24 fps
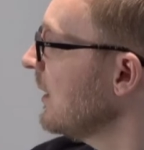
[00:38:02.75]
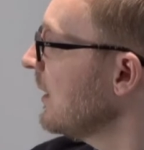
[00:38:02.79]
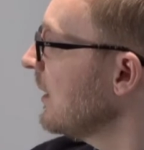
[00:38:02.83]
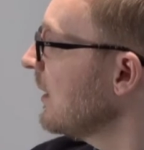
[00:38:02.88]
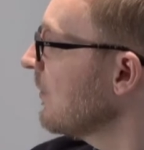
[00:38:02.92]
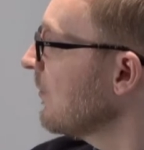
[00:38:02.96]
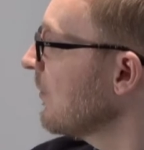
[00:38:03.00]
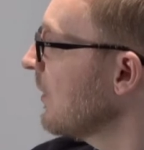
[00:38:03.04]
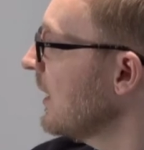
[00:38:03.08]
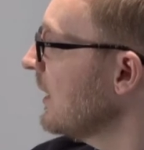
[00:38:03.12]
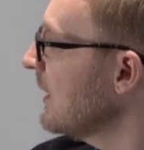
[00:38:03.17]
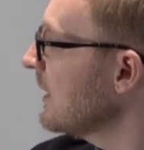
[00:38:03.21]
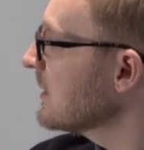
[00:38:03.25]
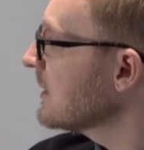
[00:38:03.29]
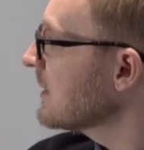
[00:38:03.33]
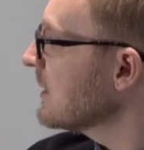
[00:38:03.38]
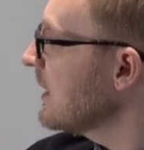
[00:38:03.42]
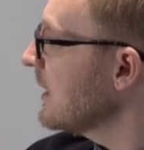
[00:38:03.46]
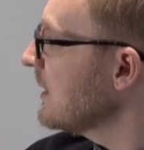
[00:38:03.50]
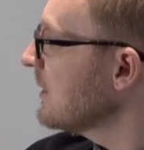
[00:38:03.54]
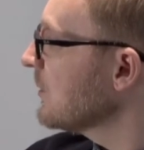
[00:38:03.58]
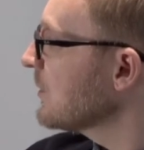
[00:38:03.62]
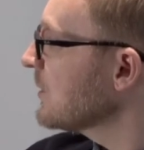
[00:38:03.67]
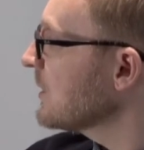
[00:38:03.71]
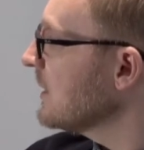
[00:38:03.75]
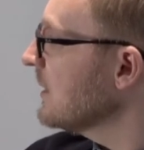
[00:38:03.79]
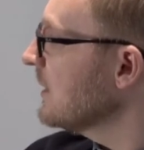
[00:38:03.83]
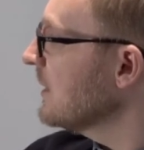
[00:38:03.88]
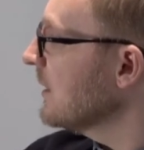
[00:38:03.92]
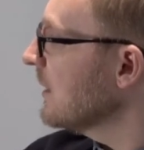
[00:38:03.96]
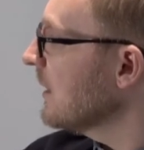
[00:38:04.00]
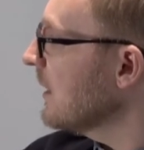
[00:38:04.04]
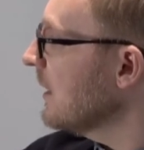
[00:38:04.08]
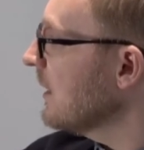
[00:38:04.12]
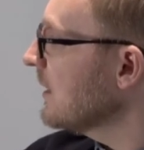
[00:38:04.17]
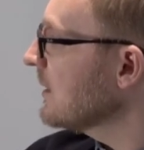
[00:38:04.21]
and right next to that you'll
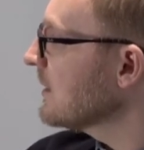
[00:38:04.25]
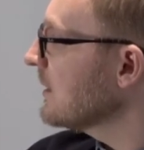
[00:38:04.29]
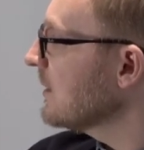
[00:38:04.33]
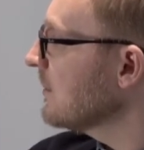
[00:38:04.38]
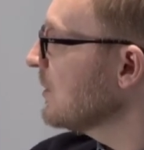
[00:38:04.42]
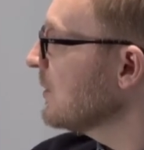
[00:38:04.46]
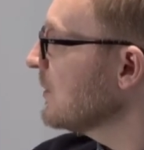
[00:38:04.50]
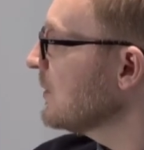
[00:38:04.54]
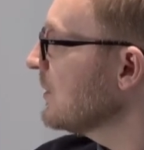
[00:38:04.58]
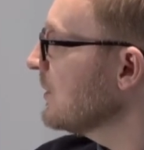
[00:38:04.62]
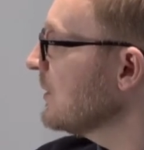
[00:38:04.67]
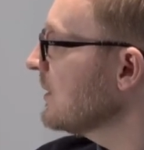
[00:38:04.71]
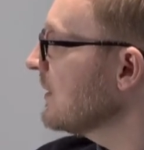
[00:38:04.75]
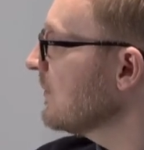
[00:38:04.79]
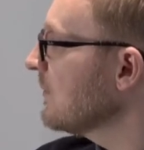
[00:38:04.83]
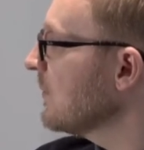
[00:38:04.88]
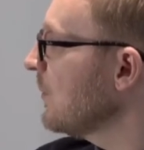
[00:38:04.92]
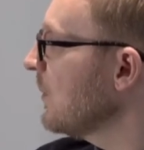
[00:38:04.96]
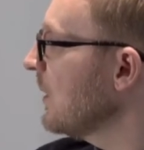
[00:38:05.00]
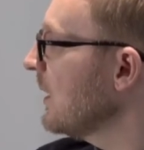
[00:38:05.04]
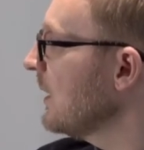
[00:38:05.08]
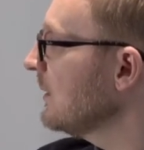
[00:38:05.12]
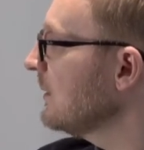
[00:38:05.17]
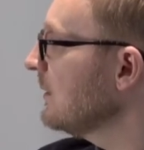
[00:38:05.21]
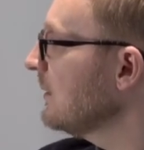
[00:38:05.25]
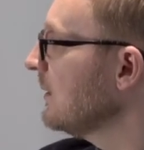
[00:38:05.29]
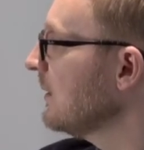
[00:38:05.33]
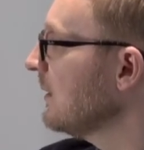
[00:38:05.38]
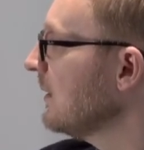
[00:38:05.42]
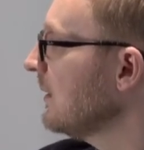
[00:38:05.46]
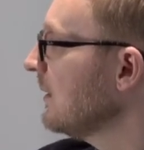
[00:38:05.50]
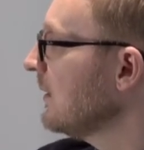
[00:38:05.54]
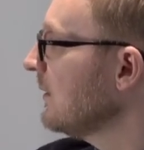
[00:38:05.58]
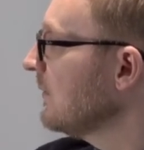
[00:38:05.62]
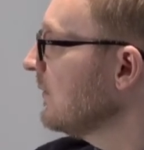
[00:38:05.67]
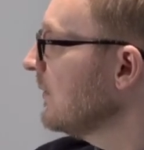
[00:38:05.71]
see SW271,
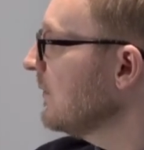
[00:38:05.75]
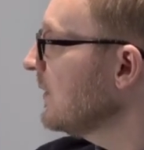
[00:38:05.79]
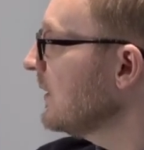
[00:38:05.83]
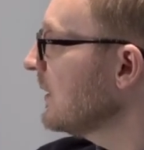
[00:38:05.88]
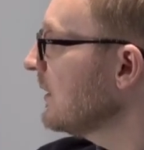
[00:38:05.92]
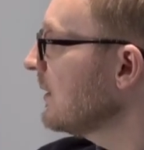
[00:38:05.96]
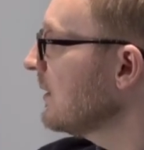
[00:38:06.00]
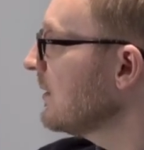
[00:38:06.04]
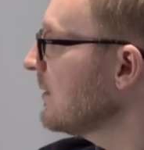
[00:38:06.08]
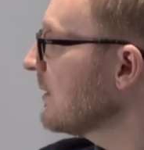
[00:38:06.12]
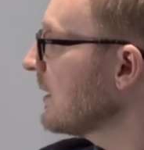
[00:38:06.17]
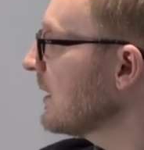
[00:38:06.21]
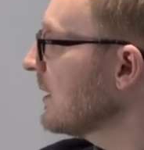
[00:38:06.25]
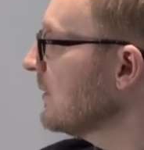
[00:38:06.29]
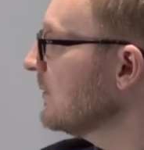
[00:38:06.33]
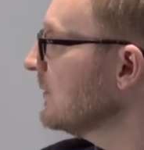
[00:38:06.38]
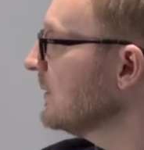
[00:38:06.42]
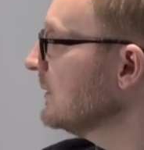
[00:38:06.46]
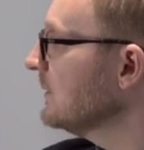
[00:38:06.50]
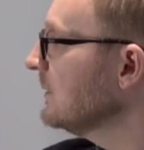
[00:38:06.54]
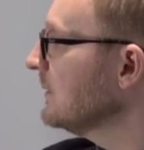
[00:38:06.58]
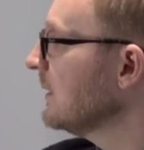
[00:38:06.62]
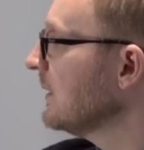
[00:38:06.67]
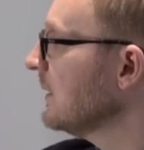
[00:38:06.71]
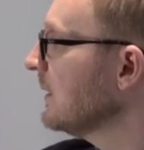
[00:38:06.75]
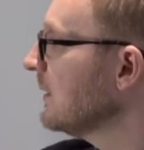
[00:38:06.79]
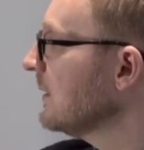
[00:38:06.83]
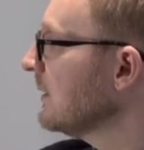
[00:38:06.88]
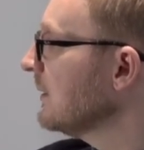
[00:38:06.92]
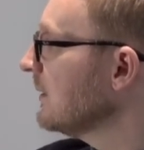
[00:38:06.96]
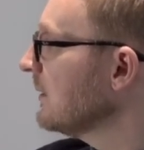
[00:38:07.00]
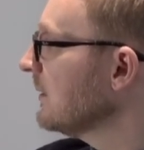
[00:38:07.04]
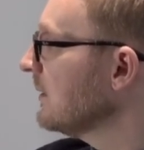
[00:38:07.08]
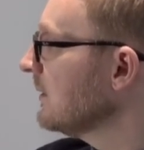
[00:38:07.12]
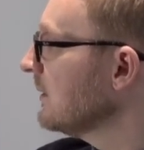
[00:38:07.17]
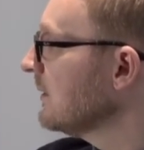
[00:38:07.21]
5800 Kelvin,
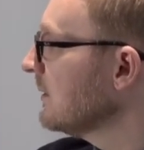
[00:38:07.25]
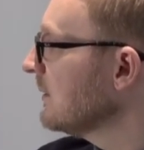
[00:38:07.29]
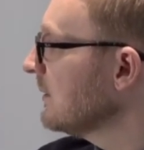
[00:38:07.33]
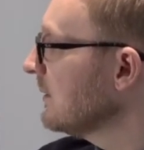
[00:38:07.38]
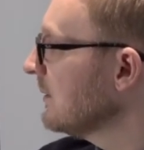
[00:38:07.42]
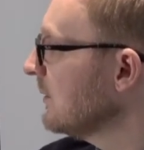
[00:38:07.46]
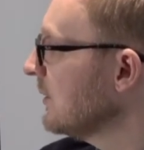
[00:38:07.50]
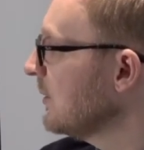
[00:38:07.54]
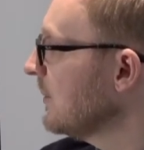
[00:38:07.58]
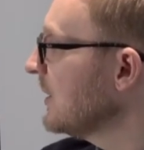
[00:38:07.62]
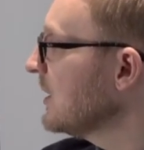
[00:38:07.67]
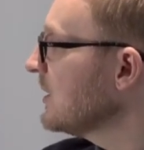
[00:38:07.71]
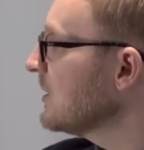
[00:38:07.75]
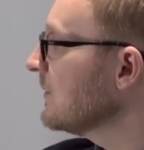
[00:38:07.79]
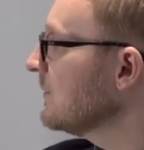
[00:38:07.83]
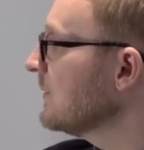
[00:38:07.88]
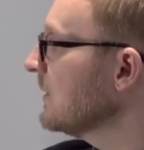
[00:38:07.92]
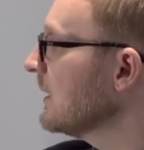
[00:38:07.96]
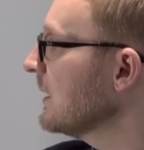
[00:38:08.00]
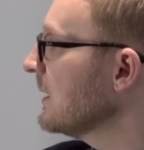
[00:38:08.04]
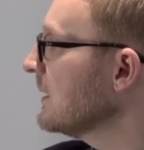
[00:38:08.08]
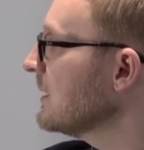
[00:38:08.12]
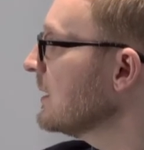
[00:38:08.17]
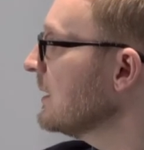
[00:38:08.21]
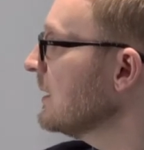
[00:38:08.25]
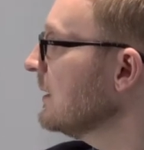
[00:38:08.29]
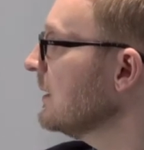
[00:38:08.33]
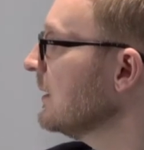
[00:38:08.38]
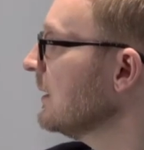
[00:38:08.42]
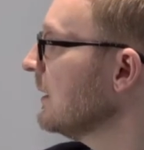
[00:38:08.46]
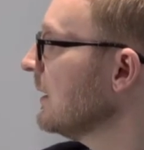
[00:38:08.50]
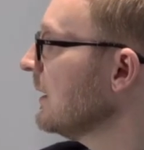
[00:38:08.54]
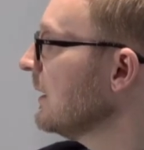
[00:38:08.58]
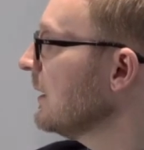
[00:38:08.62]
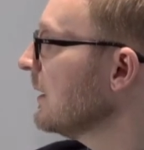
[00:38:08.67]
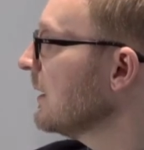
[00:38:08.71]
luminance of
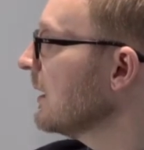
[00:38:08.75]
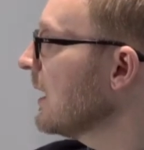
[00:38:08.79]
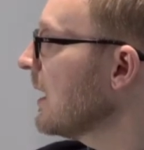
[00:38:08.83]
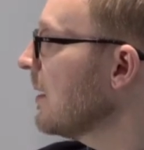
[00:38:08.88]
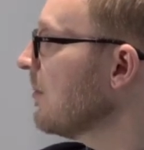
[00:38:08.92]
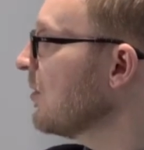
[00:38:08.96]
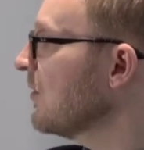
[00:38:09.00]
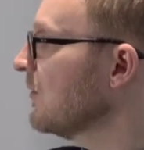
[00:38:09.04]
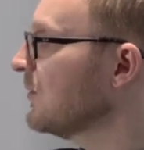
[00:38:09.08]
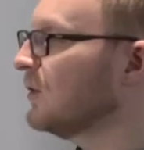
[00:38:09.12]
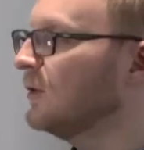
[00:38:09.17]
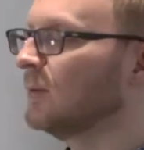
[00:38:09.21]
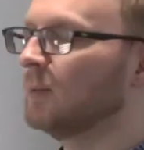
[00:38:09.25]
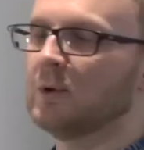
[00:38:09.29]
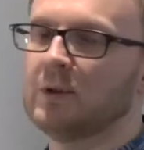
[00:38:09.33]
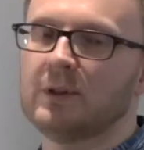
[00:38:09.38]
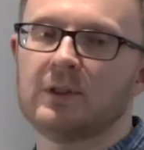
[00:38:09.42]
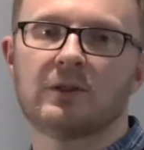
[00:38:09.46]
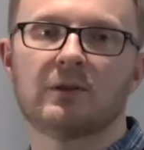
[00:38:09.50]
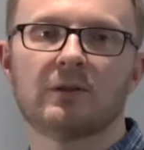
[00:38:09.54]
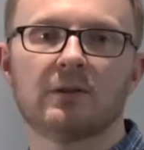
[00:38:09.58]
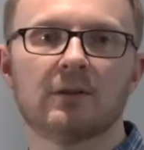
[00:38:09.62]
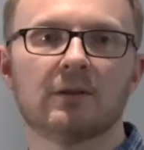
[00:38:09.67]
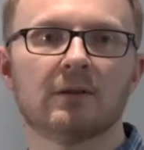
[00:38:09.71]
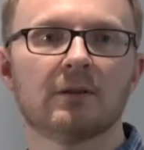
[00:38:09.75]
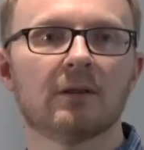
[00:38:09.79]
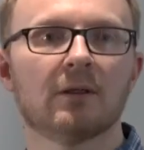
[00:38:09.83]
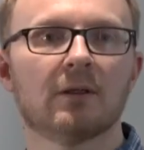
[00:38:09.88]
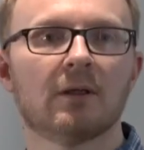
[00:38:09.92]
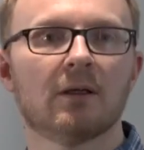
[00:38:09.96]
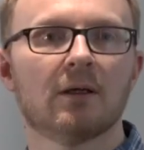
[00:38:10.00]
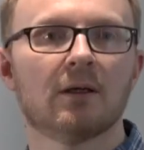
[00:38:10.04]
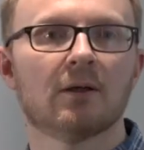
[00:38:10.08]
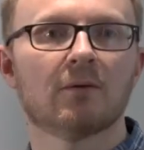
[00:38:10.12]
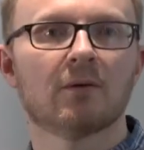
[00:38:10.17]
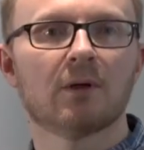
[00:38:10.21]
90, gamma of 2.2,
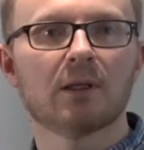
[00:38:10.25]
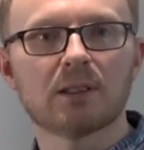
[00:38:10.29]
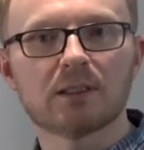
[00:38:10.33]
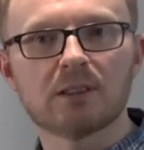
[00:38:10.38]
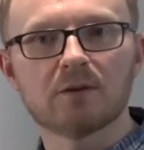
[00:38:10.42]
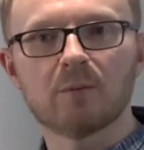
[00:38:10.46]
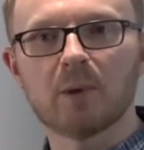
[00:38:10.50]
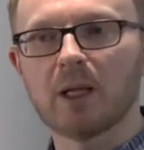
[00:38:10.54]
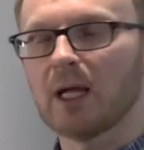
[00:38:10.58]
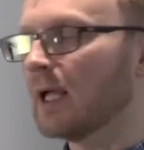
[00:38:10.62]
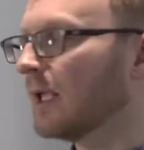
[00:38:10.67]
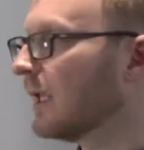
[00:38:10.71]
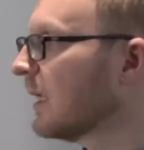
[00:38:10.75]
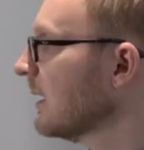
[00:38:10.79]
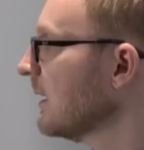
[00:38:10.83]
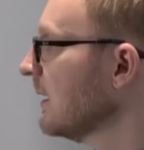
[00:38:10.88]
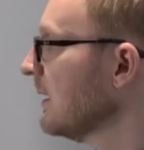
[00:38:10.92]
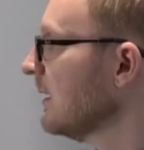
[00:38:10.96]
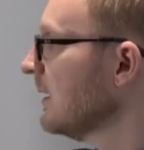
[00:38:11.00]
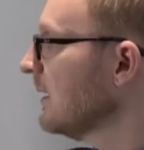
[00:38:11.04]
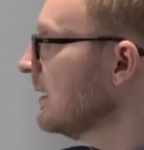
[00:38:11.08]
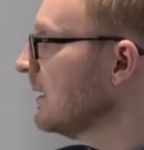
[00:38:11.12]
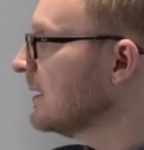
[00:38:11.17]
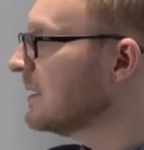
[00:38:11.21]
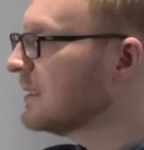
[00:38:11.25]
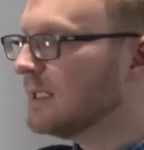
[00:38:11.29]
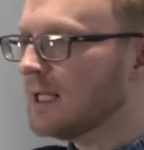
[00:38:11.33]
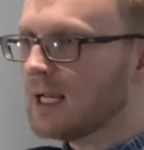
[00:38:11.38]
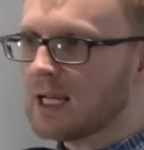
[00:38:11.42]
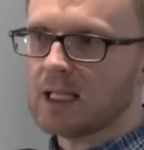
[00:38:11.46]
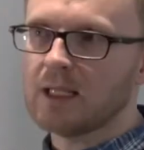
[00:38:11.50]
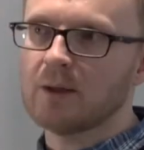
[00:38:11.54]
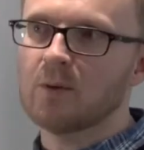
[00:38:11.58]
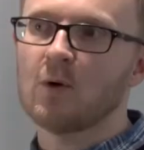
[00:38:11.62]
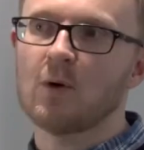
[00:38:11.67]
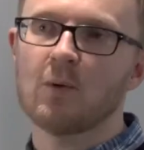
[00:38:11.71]
relative black.
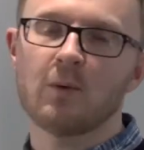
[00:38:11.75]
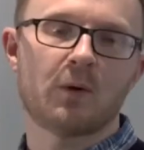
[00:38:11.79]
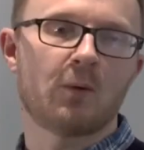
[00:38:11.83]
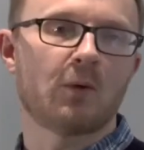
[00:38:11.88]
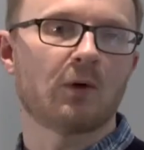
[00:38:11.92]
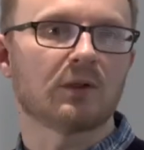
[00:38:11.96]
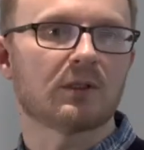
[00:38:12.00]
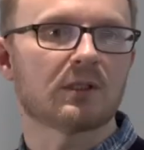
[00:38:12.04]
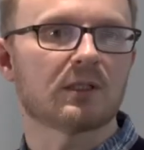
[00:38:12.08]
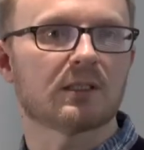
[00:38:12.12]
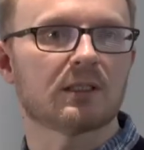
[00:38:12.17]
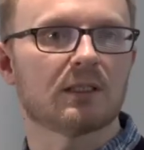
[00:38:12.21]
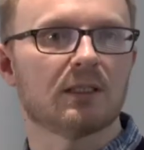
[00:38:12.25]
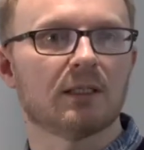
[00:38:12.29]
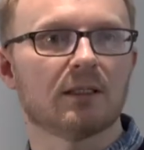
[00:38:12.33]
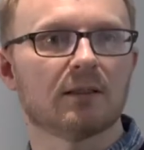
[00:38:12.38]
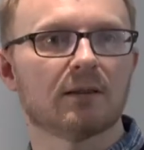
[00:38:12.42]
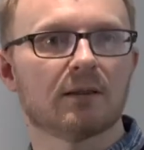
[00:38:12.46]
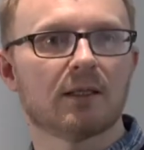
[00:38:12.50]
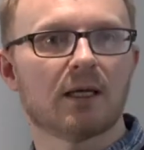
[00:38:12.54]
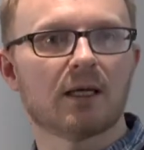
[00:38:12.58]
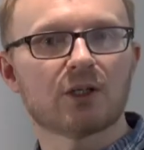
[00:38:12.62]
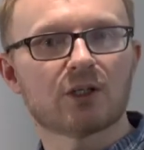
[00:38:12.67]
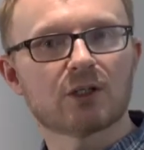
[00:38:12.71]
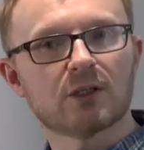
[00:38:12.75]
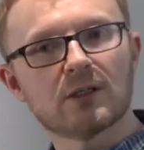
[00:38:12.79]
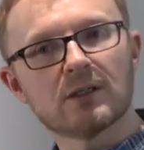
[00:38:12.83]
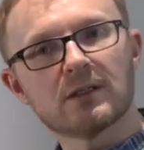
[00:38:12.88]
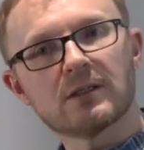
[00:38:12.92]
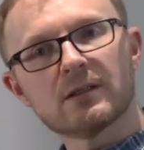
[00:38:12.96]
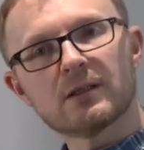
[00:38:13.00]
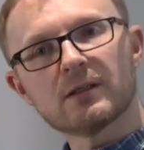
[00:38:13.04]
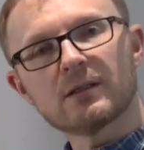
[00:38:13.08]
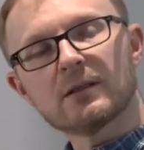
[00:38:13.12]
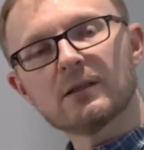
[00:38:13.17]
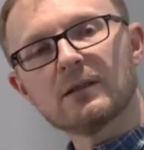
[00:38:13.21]
Exactly what we want to see. That
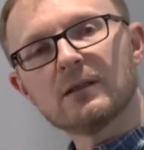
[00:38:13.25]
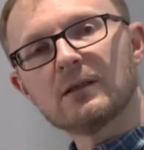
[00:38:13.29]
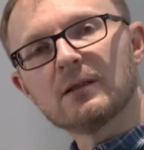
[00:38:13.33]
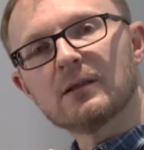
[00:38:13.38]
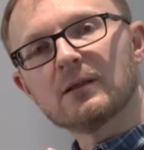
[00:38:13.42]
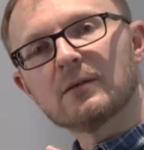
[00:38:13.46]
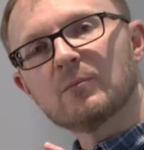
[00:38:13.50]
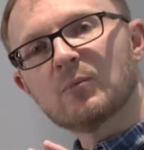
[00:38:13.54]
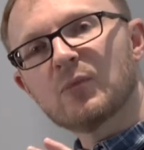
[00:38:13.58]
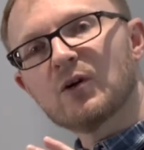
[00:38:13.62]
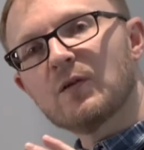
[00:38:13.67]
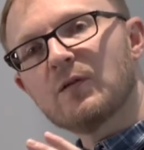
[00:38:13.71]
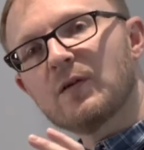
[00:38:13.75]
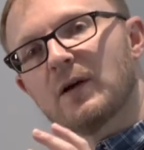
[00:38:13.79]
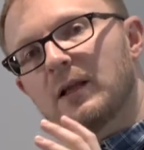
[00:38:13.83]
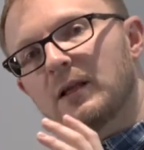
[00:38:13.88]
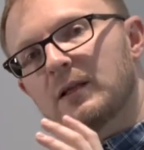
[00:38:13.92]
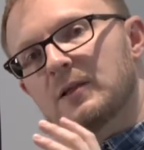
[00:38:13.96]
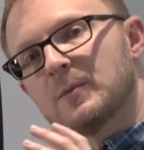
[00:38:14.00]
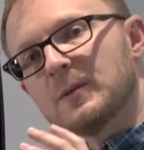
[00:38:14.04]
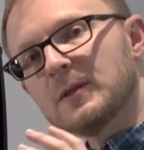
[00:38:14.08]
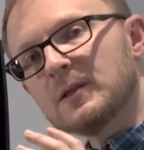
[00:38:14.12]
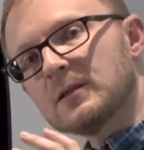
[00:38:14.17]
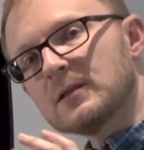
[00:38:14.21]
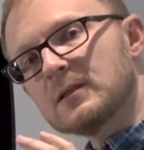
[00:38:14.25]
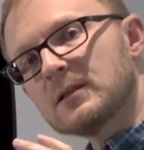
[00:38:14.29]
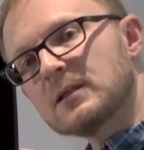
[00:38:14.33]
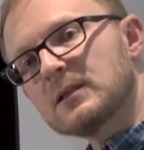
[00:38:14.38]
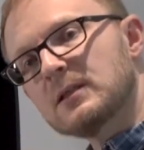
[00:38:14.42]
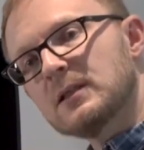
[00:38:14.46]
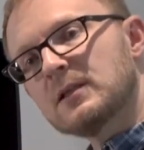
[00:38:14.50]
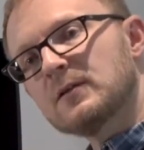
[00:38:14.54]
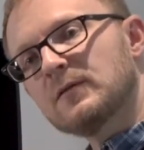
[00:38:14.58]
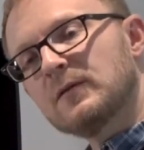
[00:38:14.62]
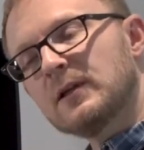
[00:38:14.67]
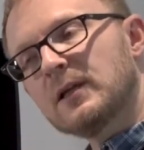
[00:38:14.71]
shows that the profile has been
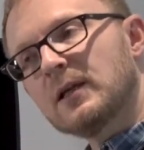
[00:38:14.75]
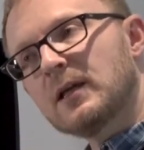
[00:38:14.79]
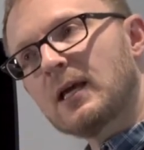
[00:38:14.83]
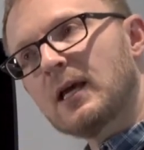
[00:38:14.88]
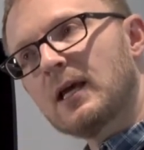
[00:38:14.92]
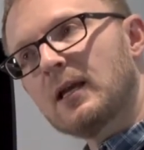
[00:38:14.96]
successfully